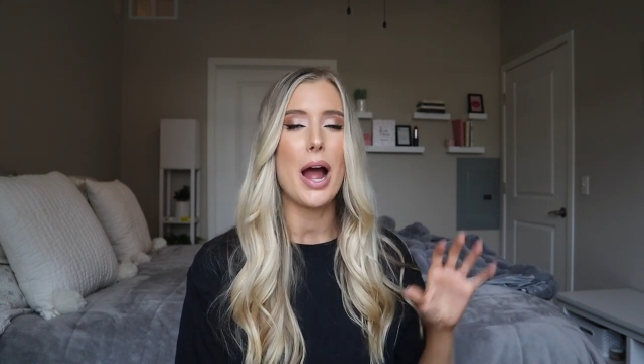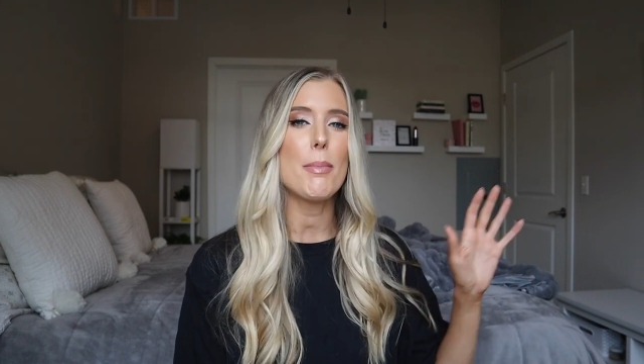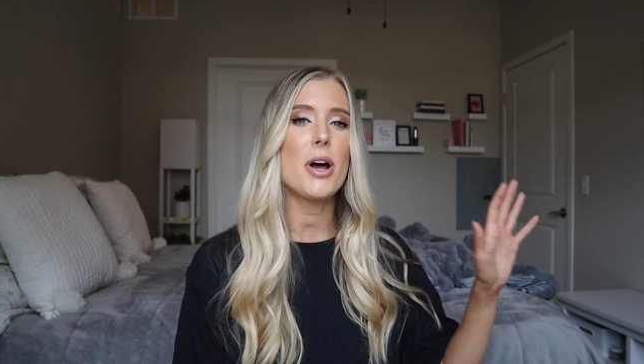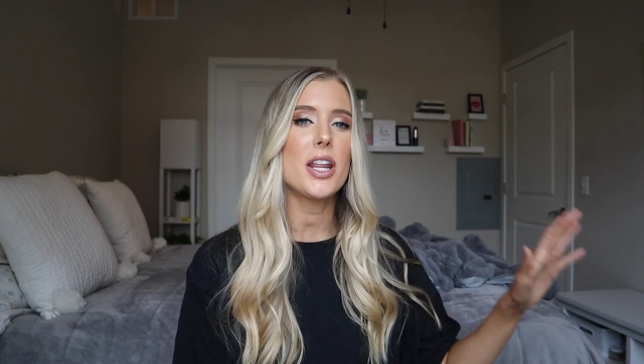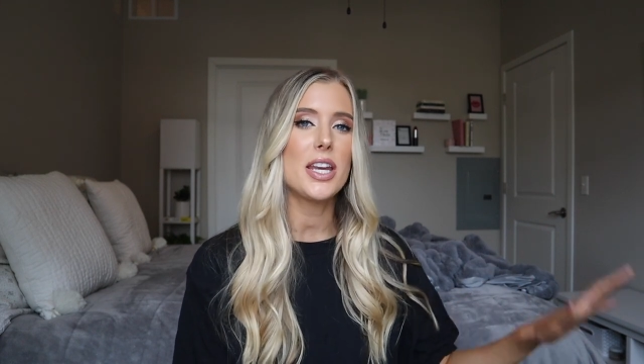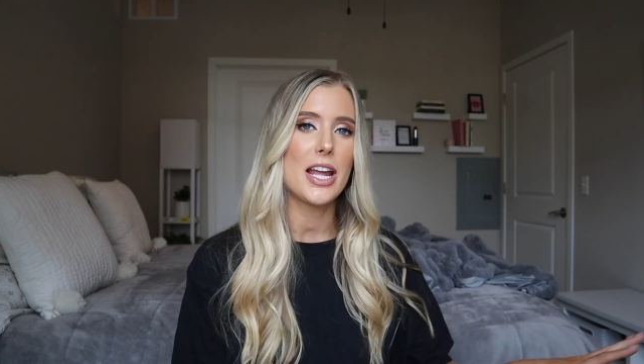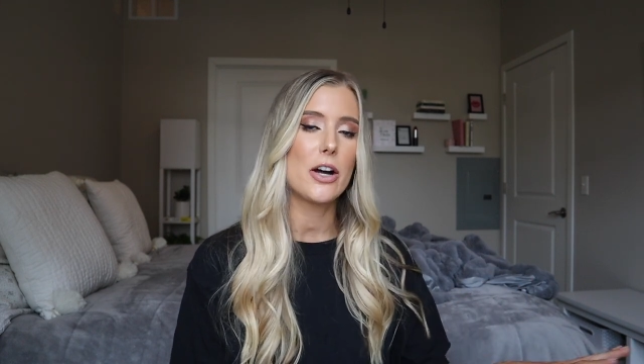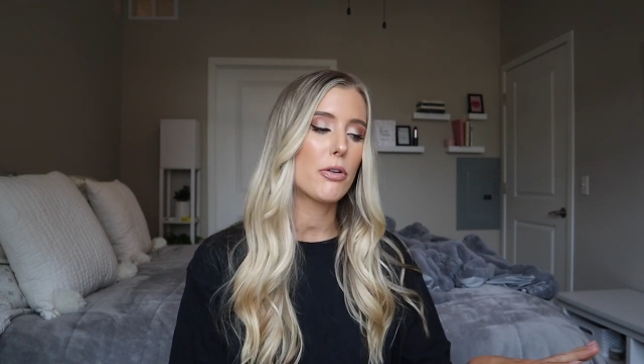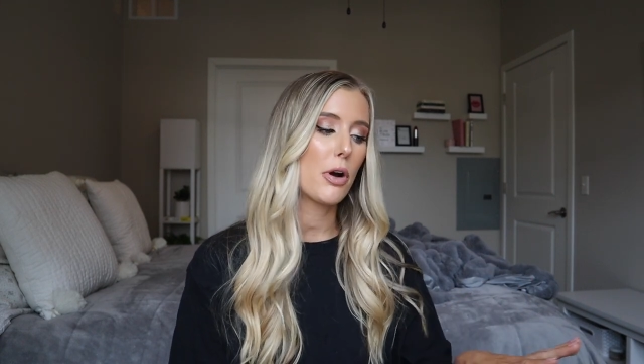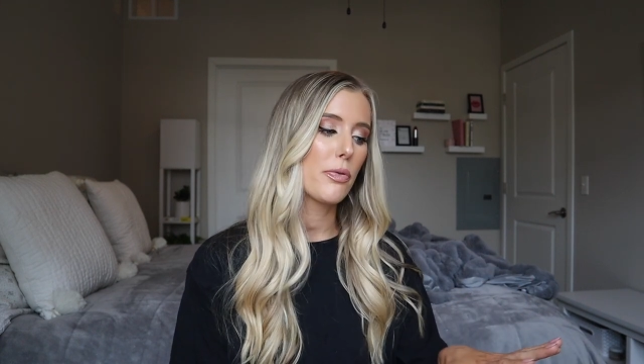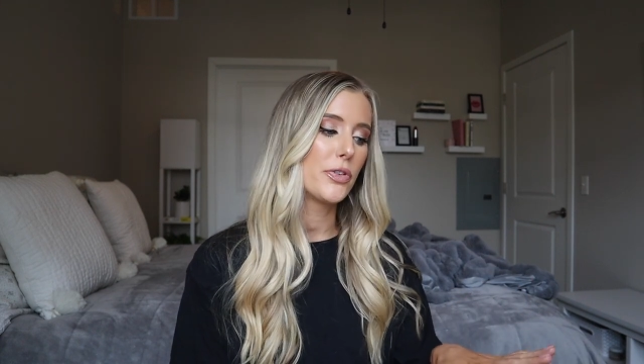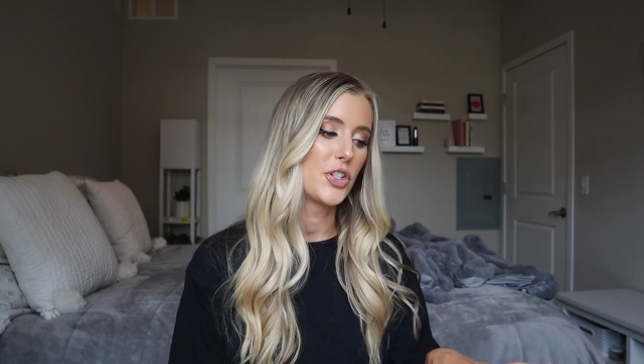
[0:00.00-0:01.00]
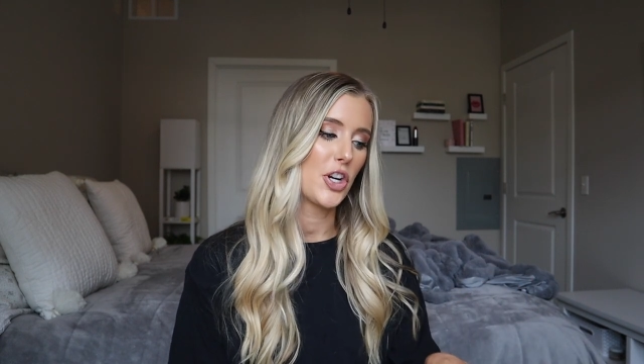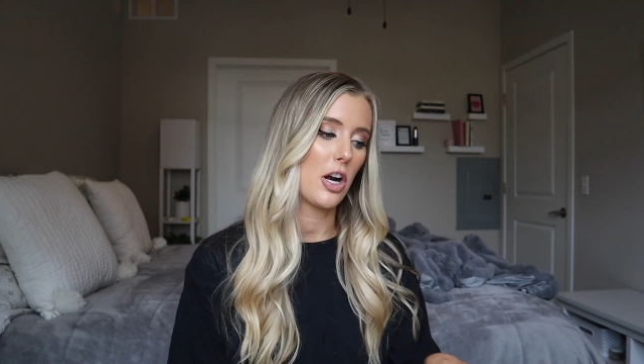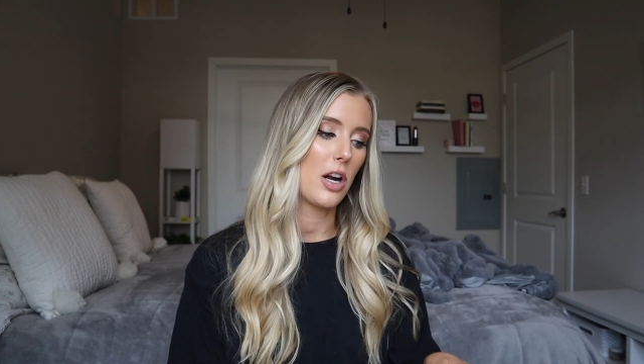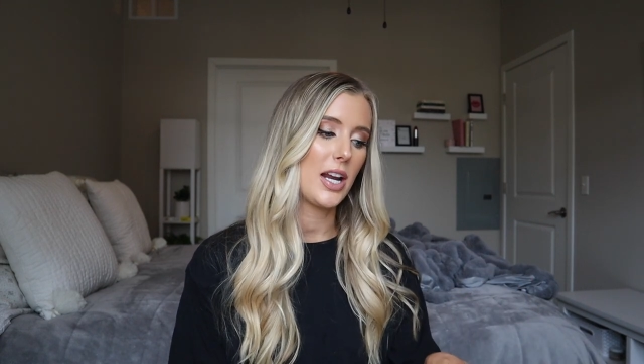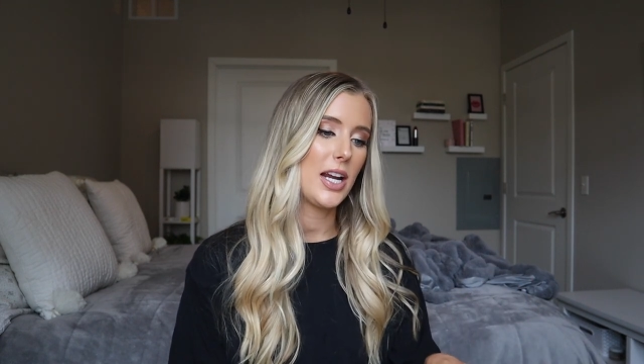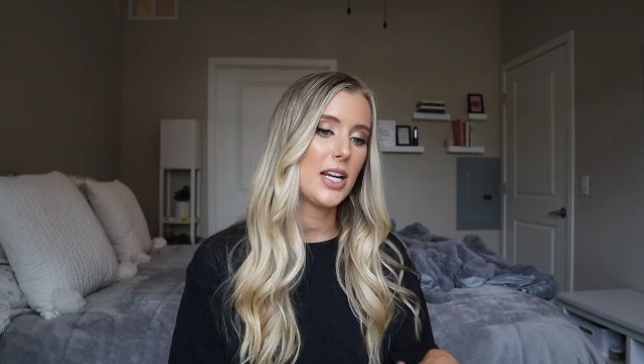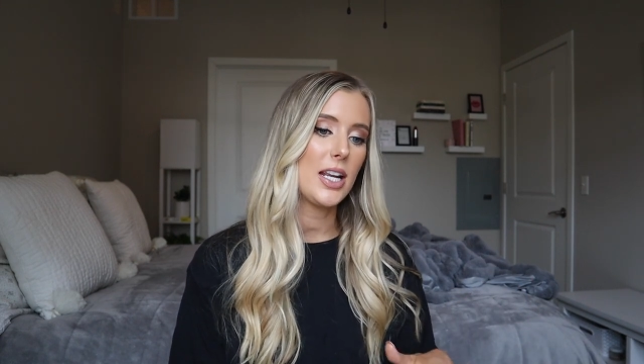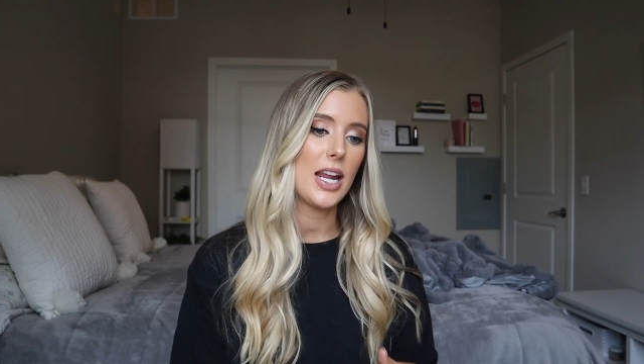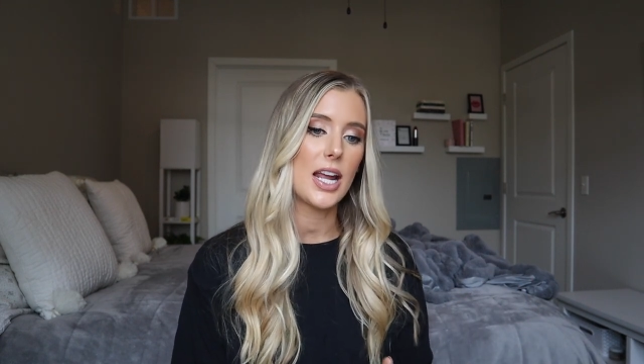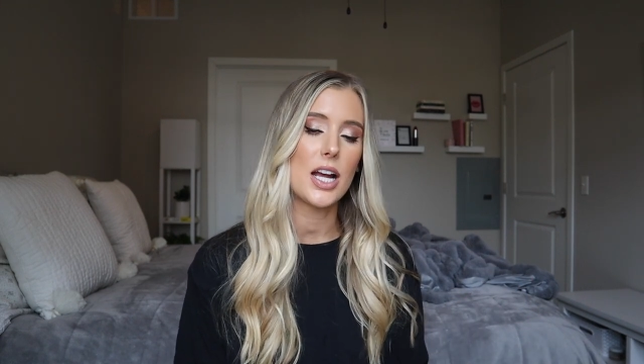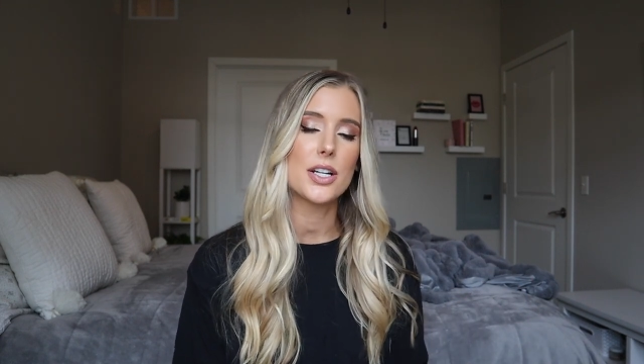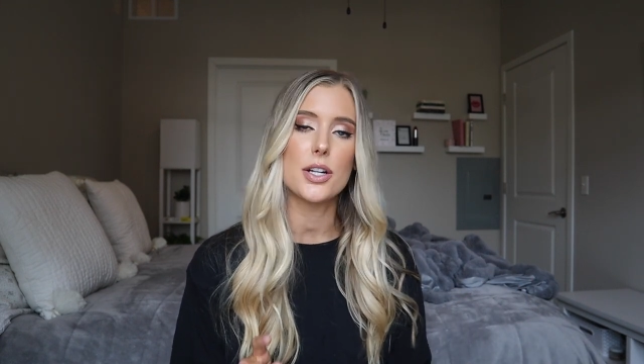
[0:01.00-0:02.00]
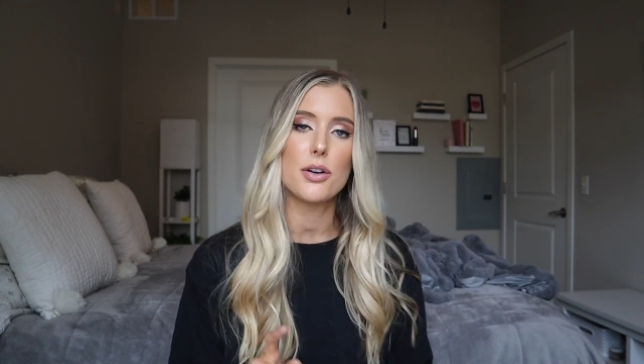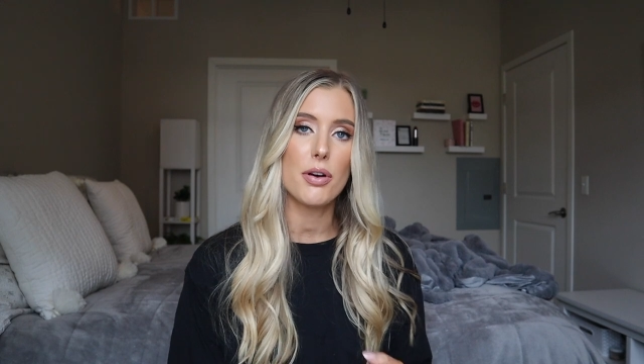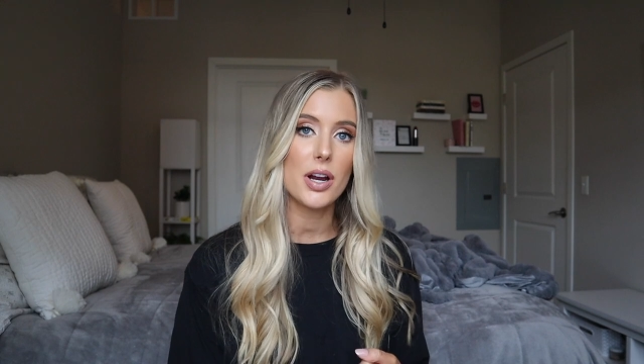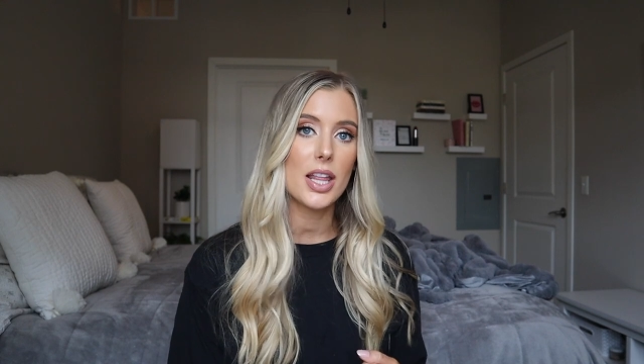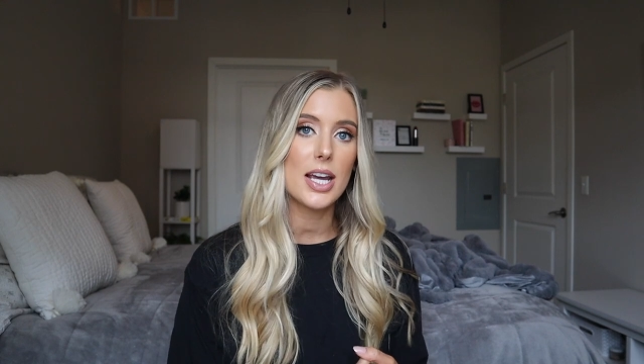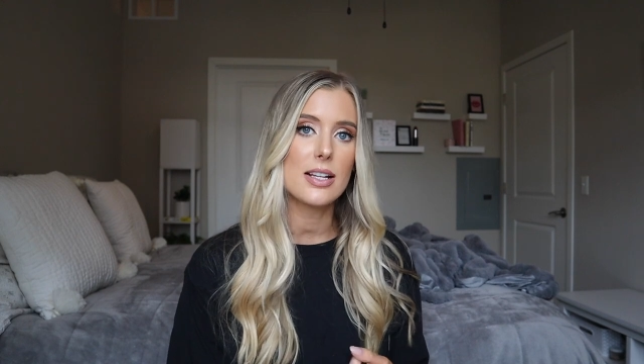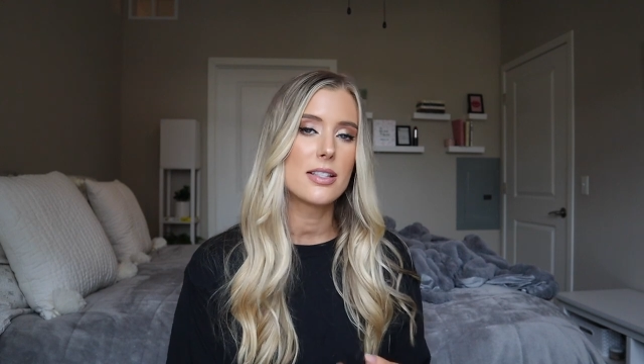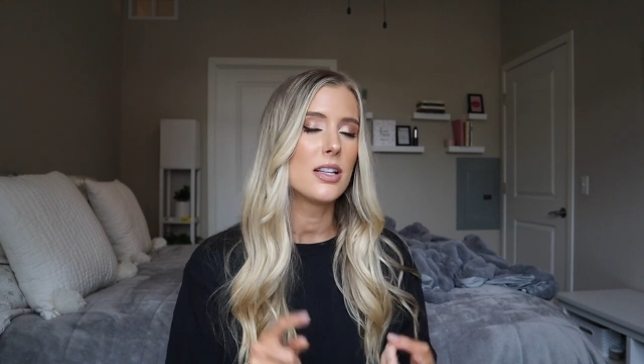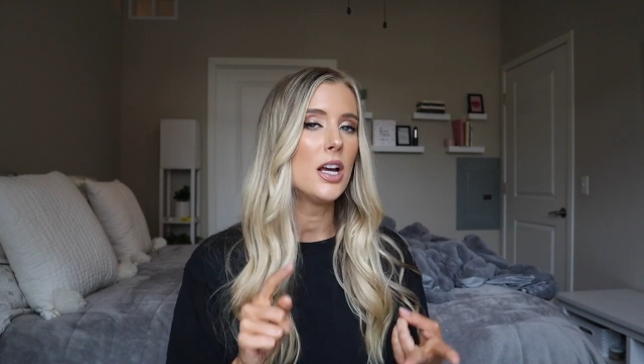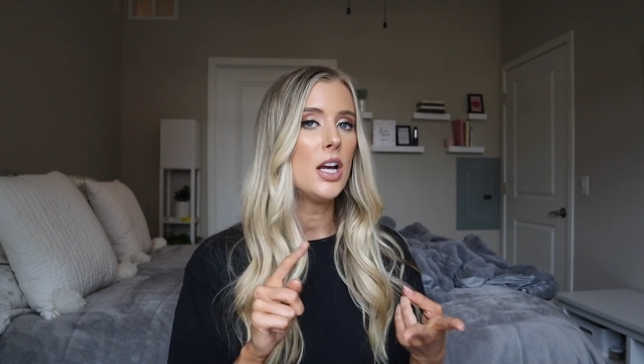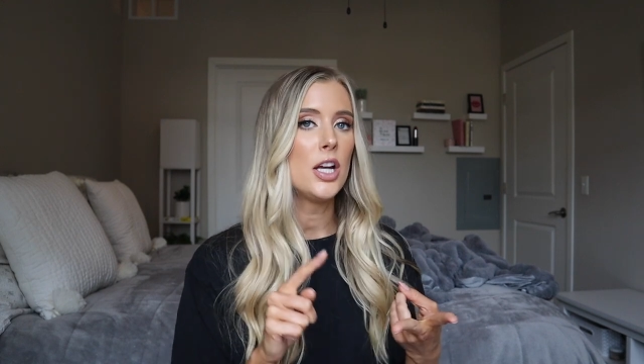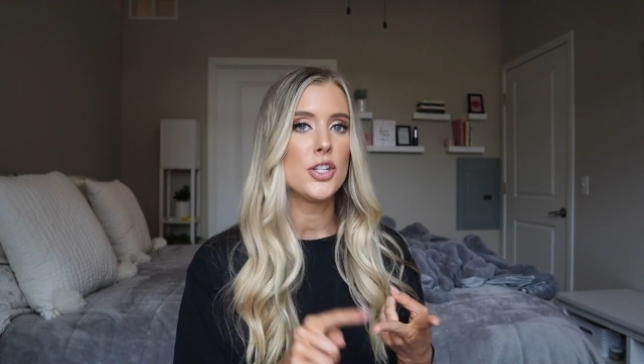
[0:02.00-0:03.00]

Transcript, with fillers: I'm on a nail growth journey and acrylics,